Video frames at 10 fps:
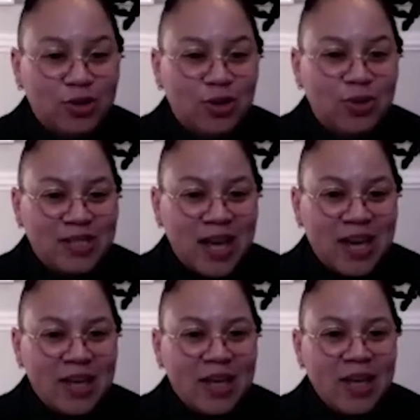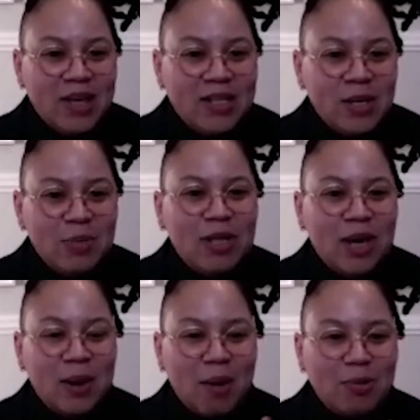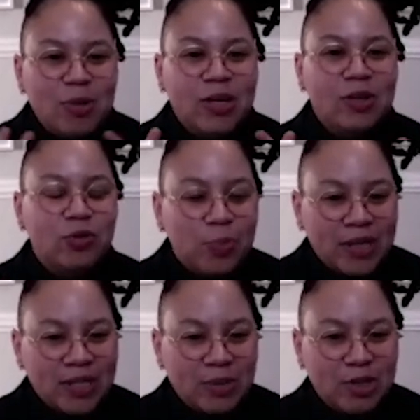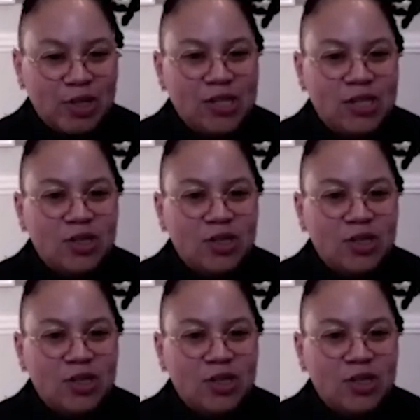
So it's like, typically I'm doing group exhibitions.